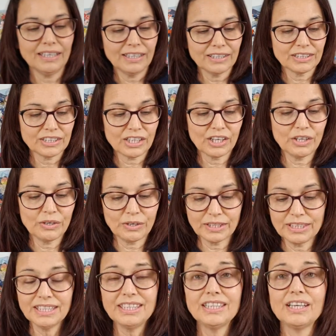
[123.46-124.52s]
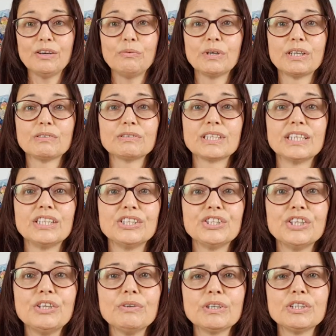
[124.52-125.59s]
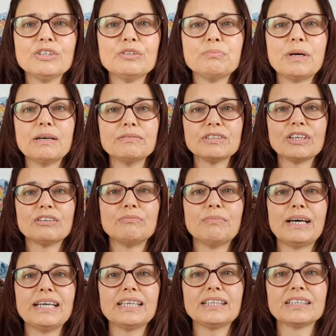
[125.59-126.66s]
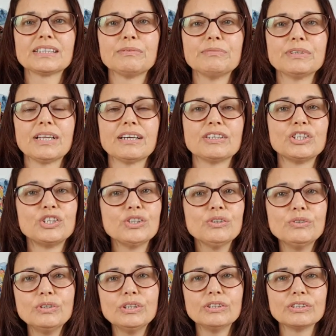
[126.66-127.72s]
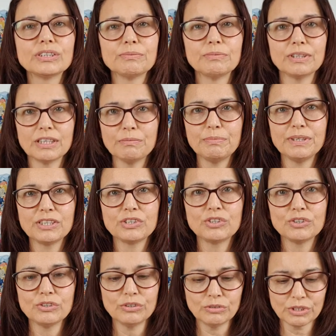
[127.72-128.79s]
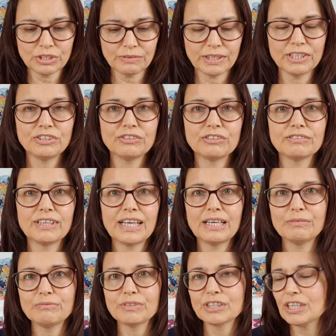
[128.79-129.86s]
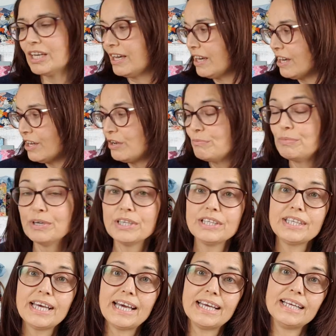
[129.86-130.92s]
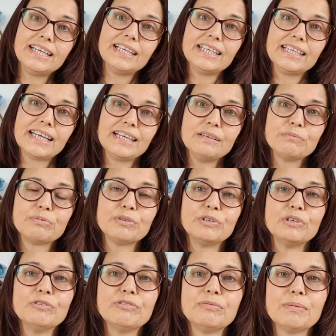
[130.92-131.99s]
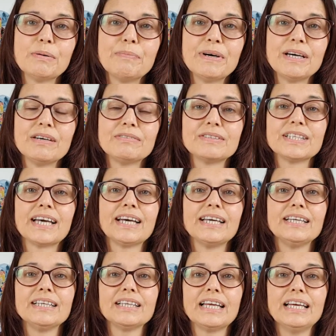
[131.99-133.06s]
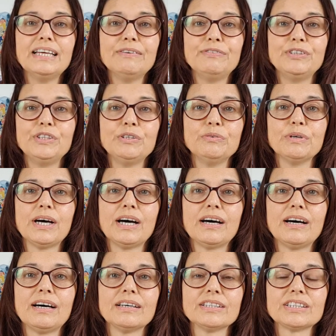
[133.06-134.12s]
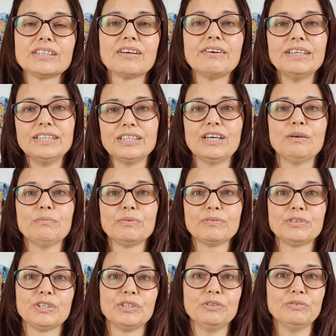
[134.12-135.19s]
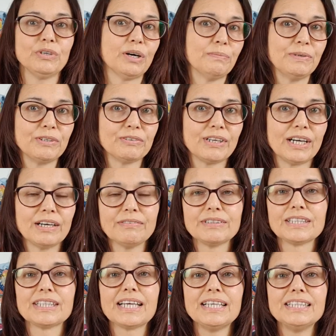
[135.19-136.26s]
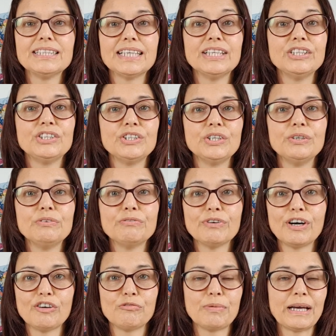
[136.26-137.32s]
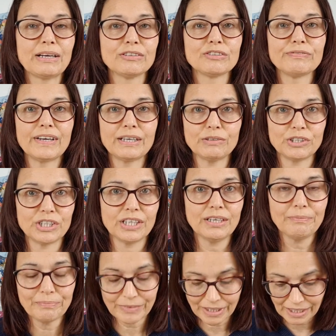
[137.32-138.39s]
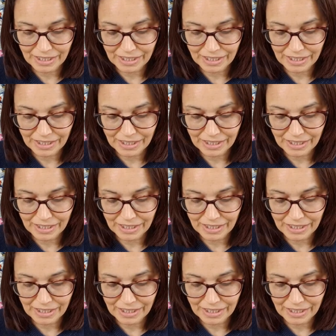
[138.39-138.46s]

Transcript: So I didn't know what I was going to do. I thought perhaps I'd make some, like a shawl or something, a big shawl to 100 grams. But then in April for my birthday, if you are signed up to Hobbycraft, they send you £5 voucher.